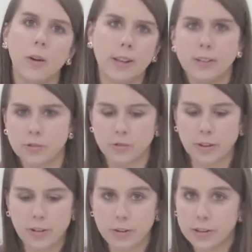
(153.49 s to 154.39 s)
is
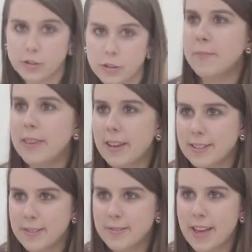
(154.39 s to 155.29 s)
string theory true?
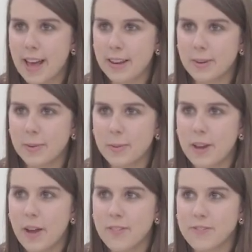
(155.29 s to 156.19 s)
Because of that, we
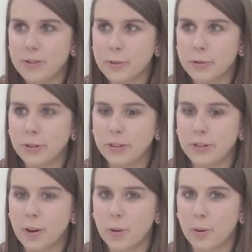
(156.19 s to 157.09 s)
have virtually
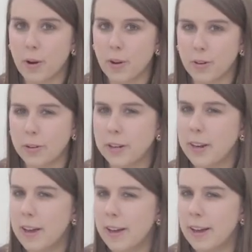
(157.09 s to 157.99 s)
no
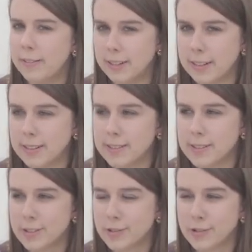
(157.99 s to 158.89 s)
concrete evidence
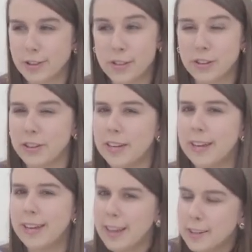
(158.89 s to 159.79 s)
that string theory
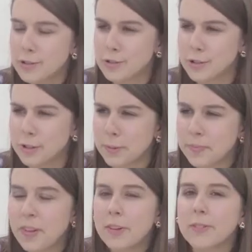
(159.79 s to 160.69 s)
is true.
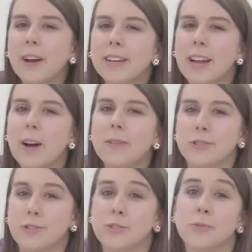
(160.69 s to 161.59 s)
Right now,
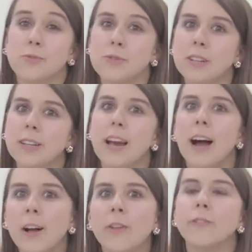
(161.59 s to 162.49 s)
it's just a really
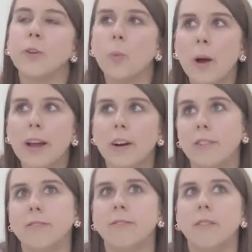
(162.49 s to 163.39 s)
helpful way of